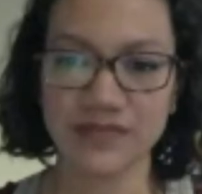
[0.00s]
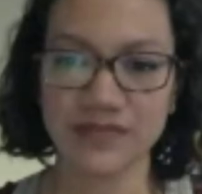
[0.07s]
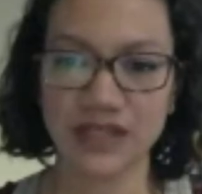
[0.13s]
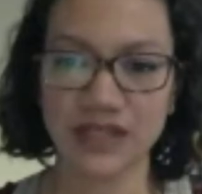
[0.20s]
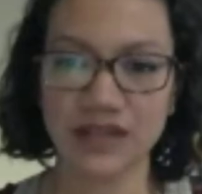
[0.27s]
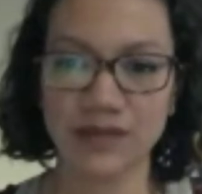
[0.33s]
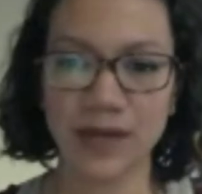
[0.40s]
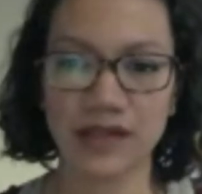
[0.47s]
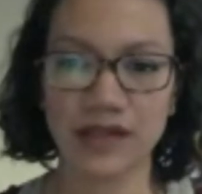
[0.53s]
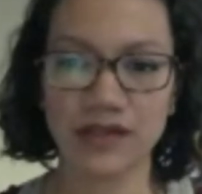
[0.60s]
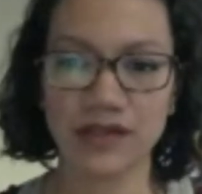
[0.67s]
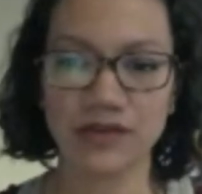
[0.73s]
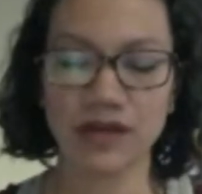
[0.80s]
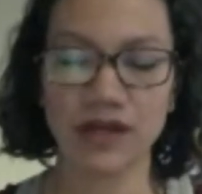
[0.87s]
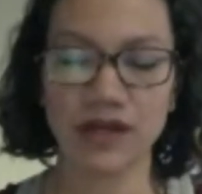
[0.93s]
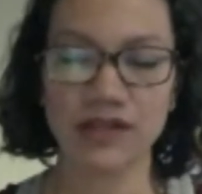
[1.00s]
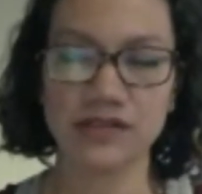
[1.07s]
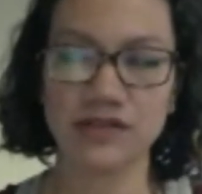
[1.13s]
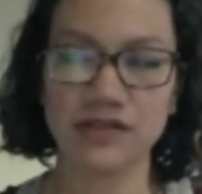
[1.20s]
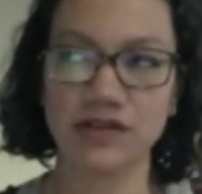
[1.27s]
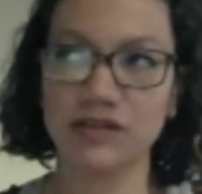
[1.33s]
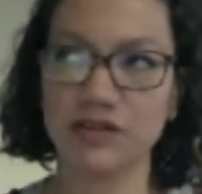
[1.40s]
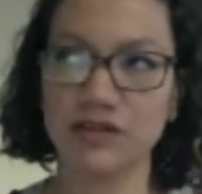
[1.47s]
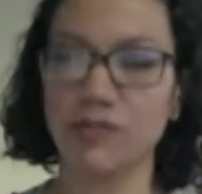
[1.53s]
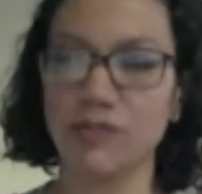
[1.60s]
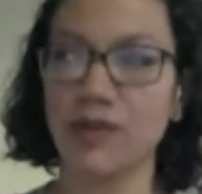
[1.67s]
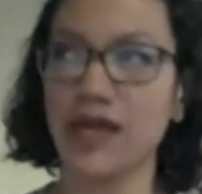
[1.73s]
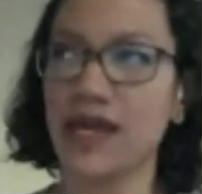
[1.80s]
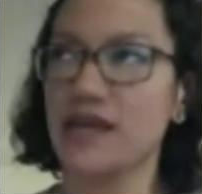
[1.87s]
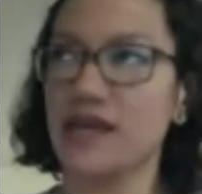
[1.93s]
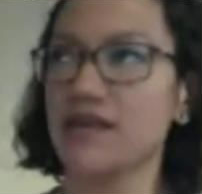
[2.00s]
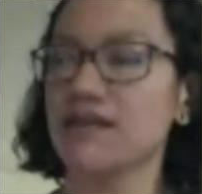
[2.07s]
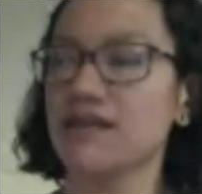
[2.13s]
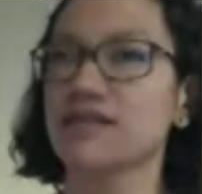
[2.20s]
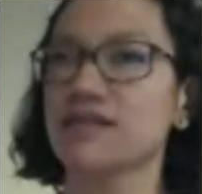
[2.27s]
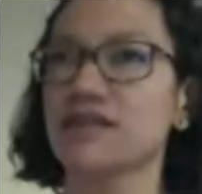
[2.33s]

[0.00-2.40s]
The palette you got is called Opaque.